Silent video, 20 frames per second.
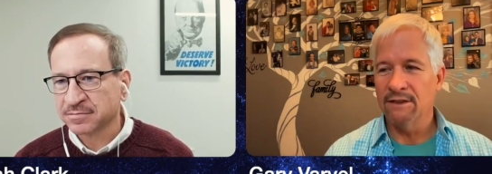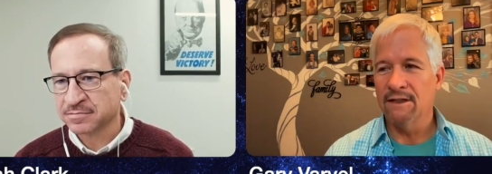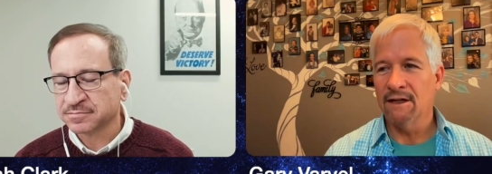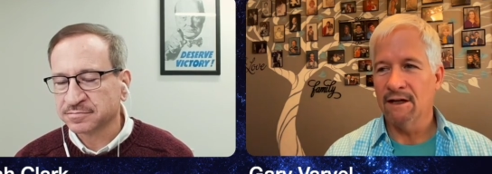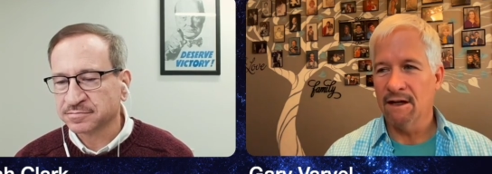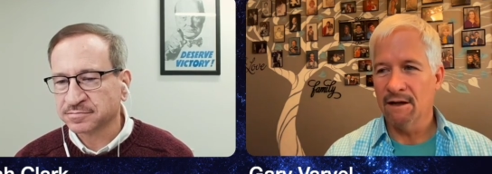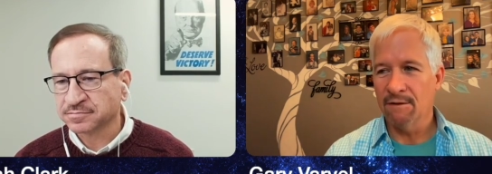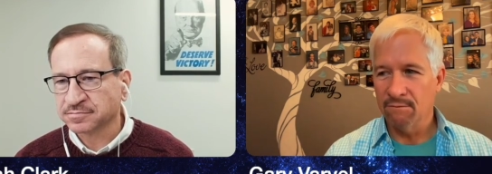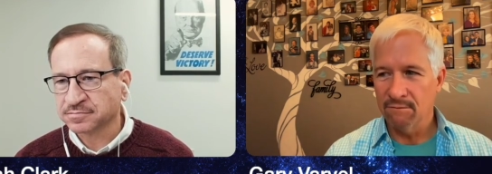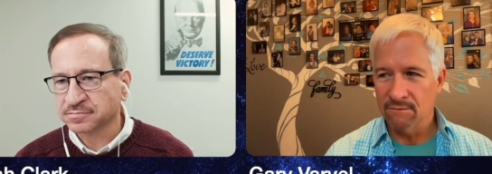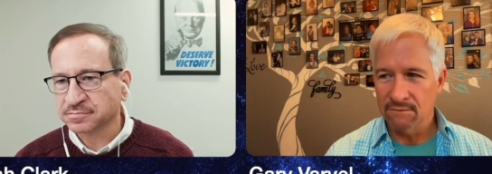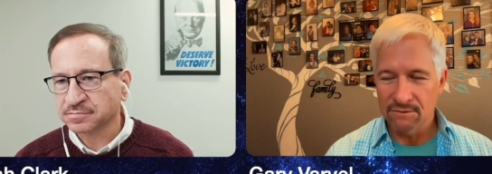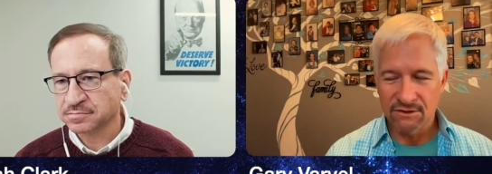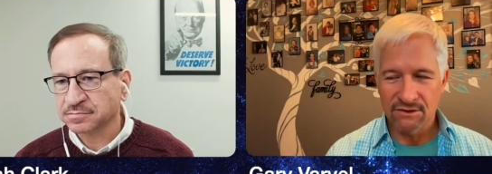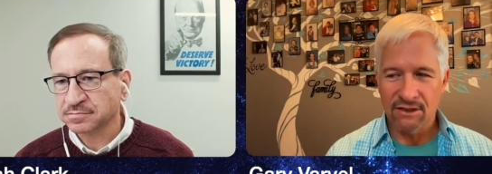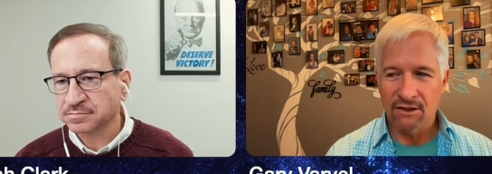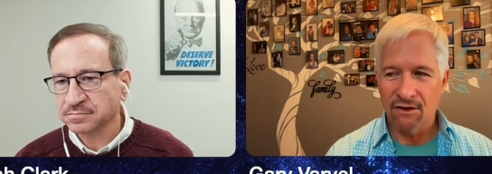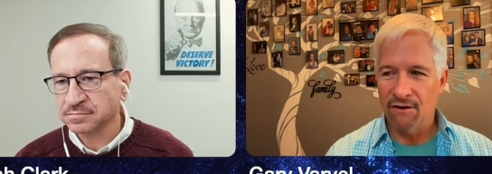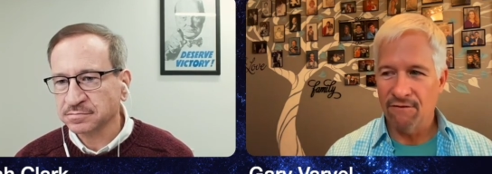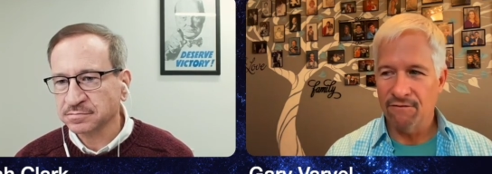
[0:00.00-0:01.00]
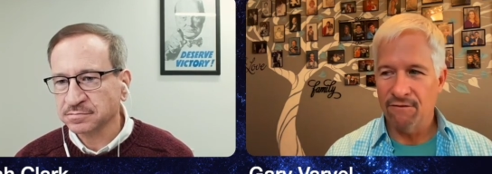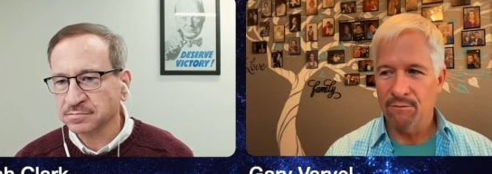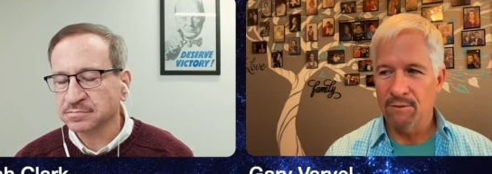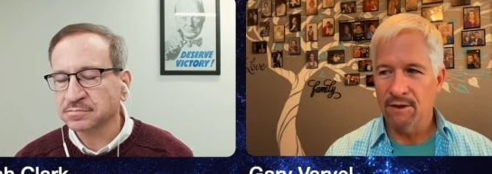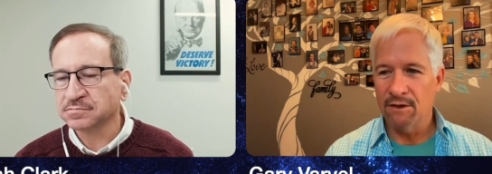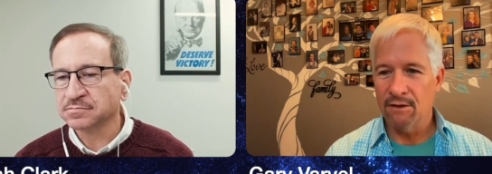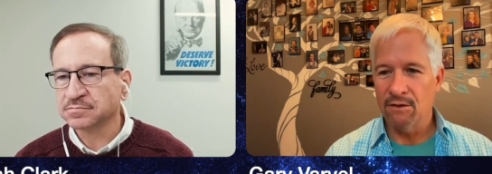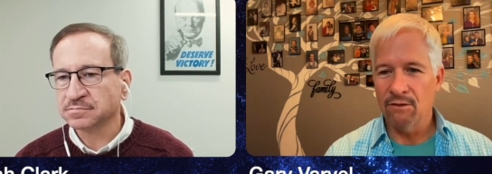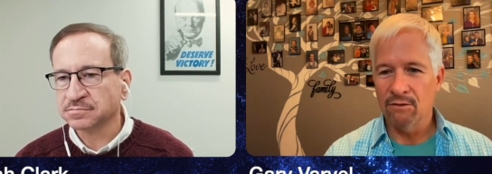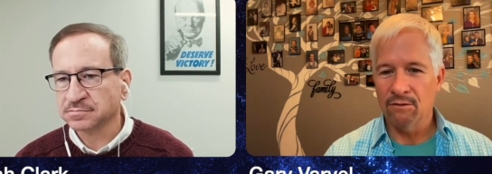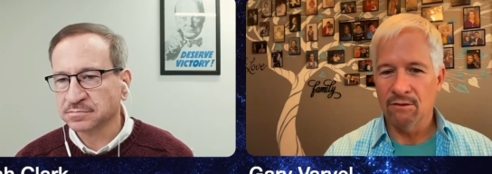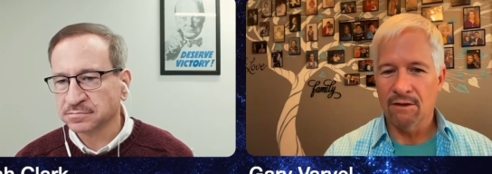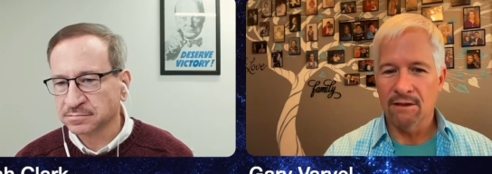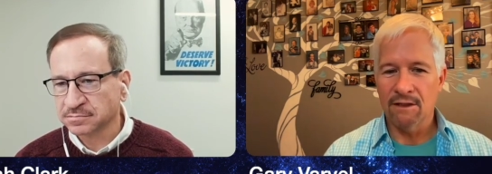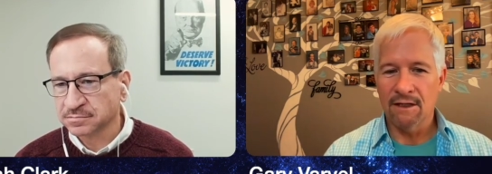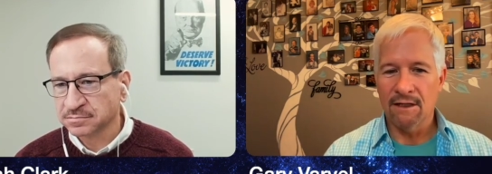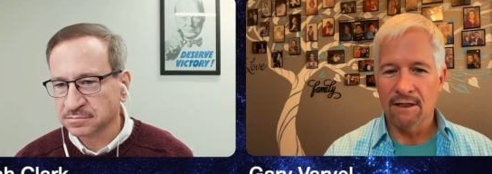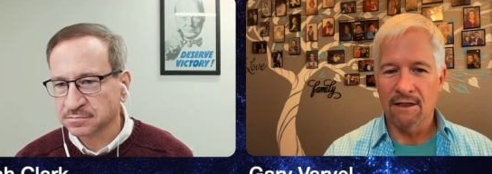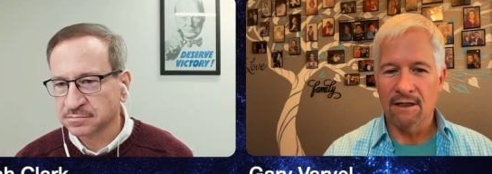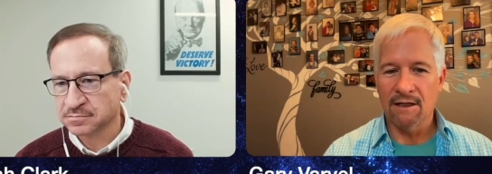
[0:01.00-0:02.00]
Speaker 1: now. I'm set off on my own
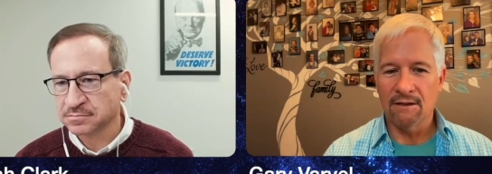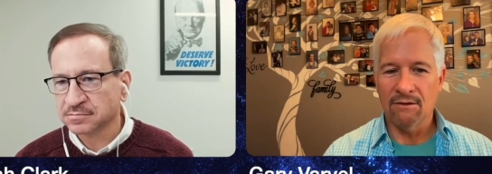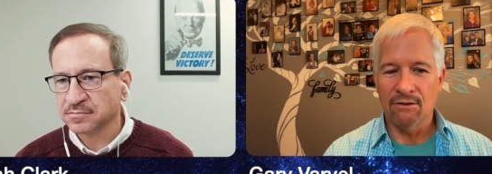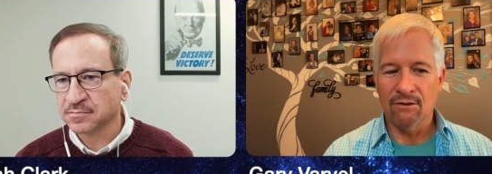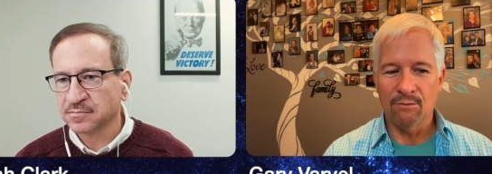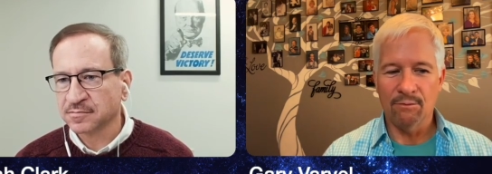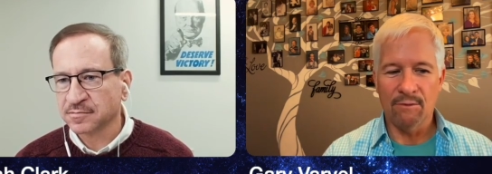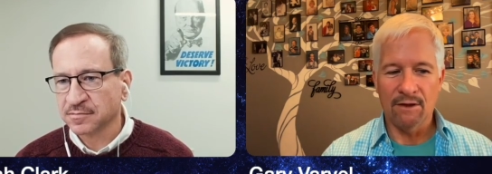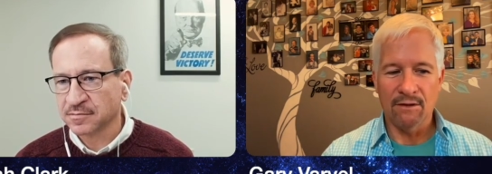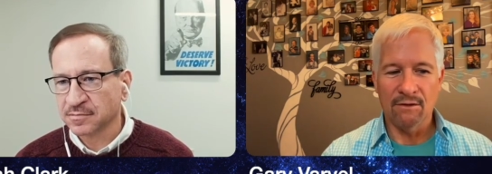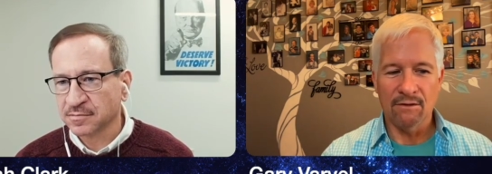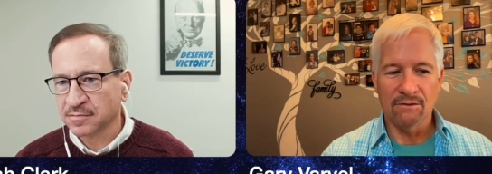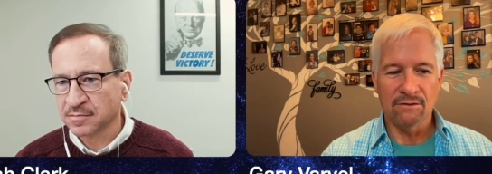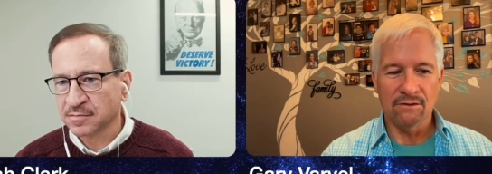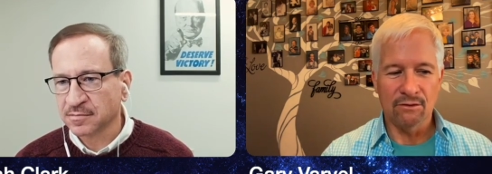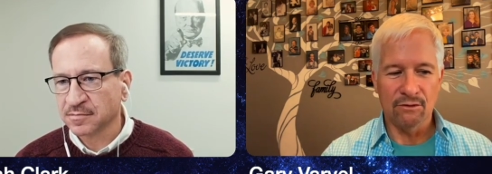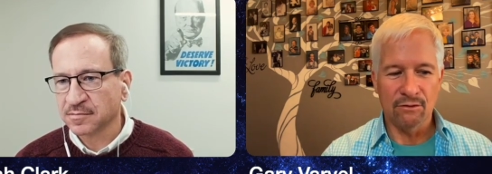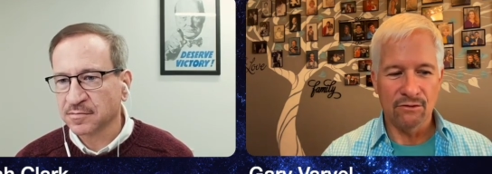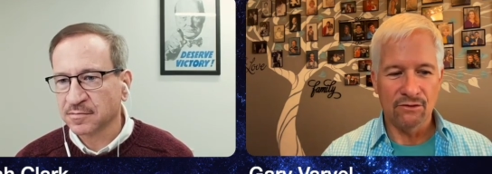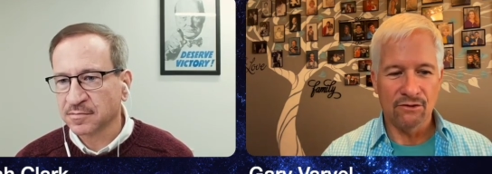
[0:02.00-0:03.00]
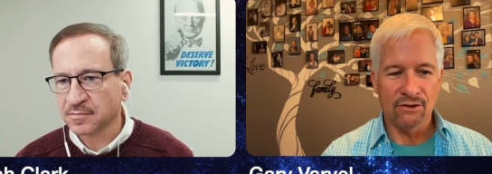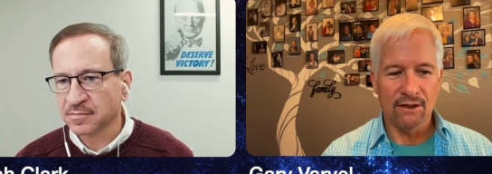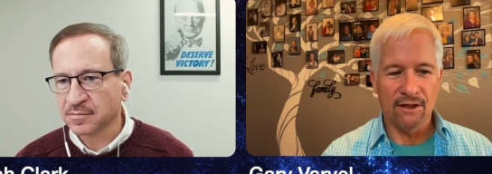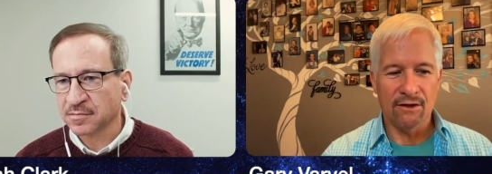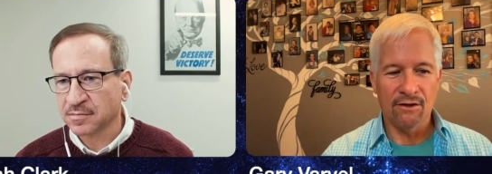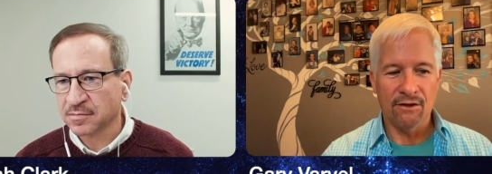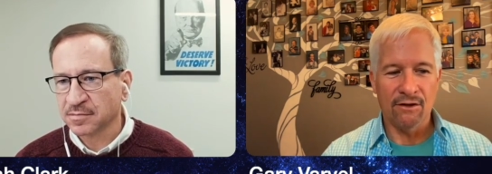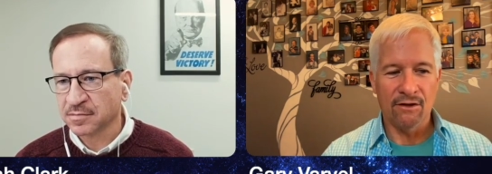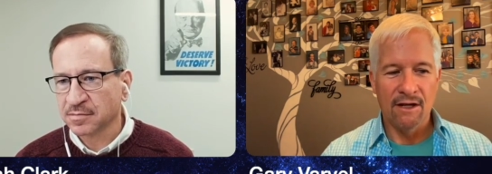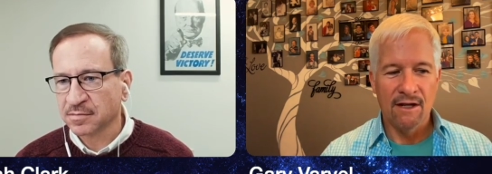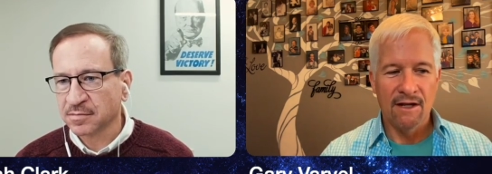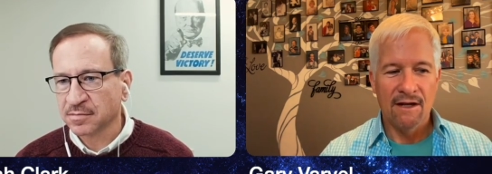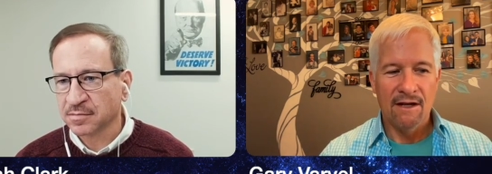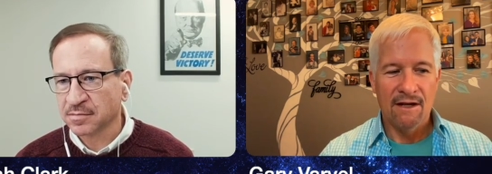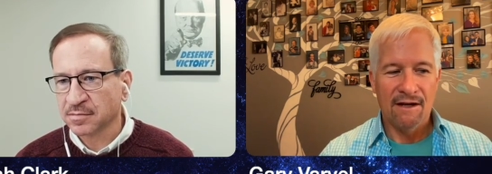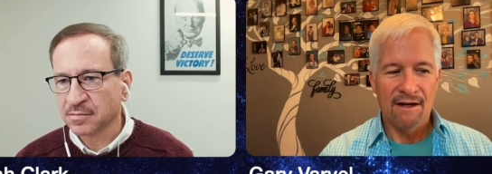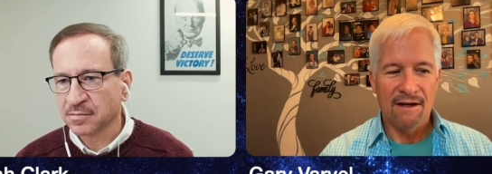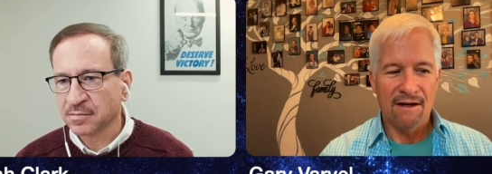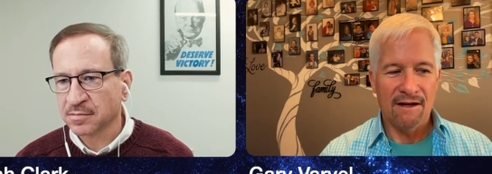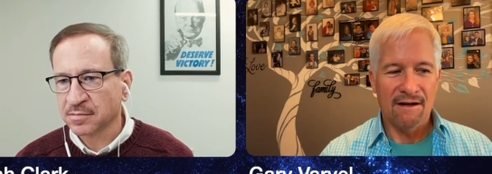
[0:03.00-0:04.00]
thing, and I do my own newsletter.
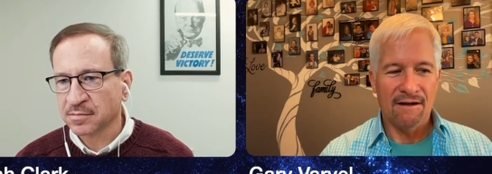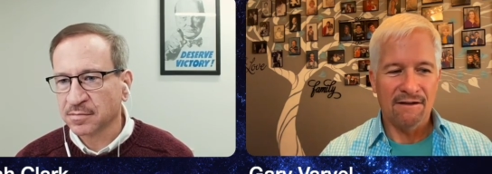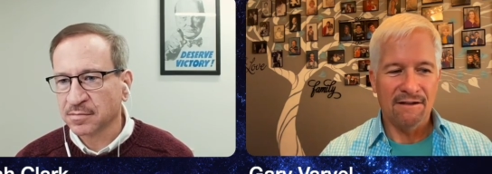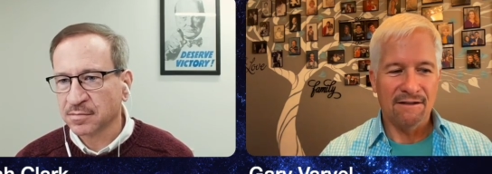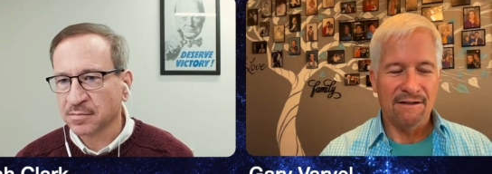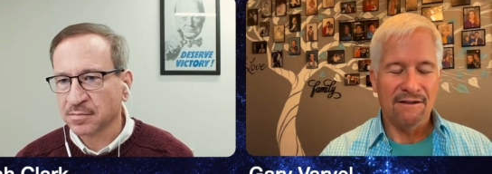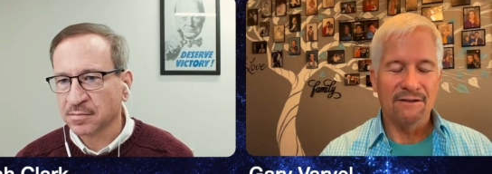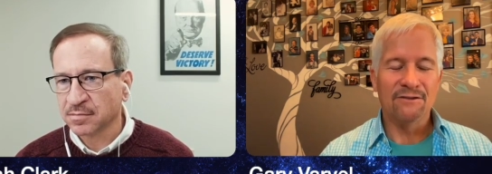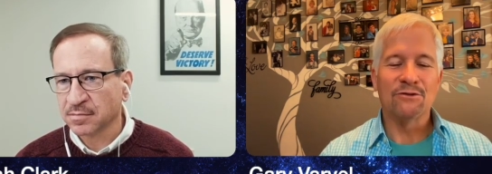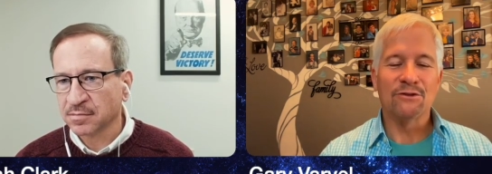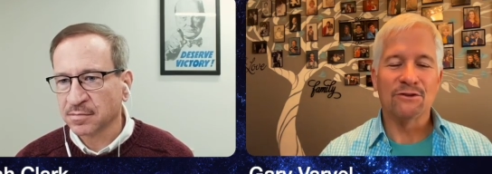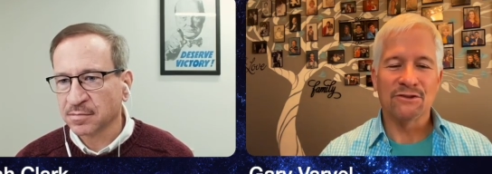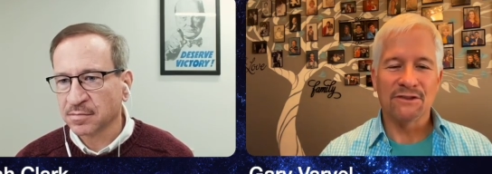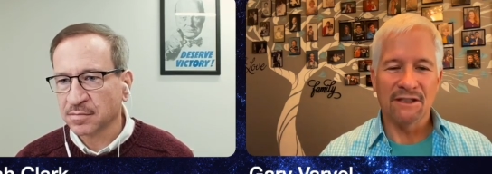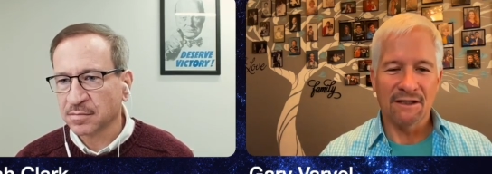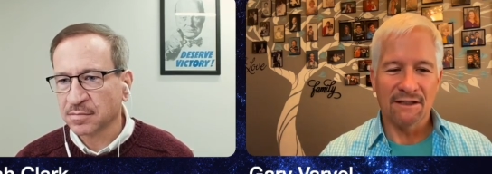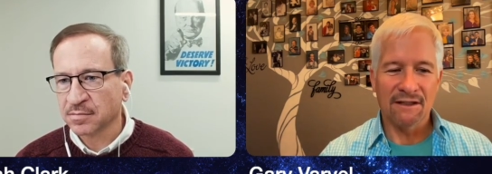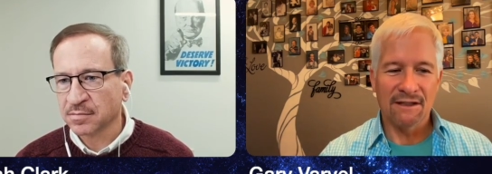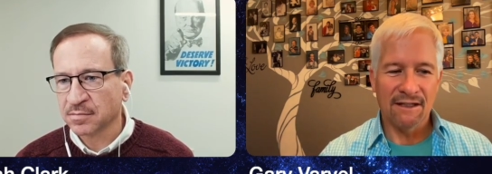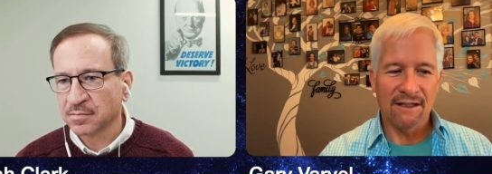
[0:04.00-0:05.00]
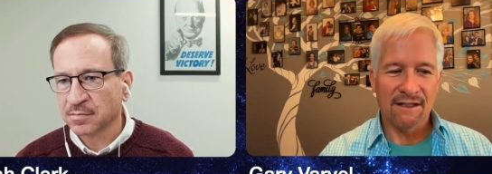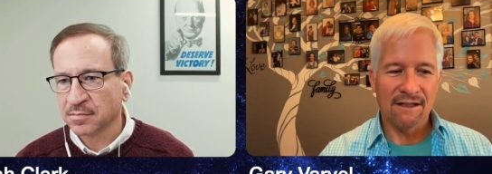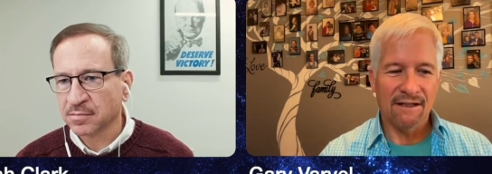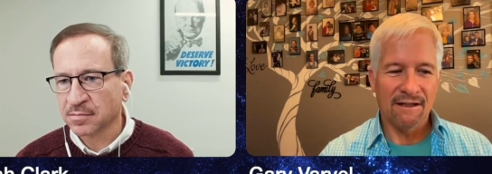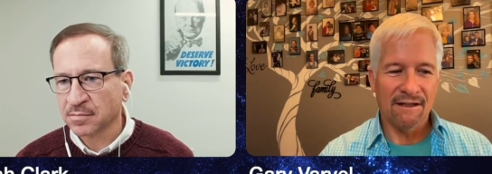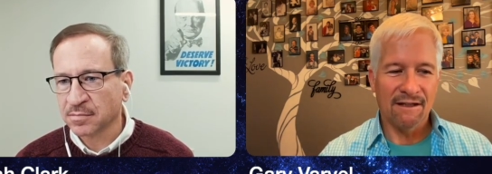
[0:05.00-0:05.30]
Uh, interesting thing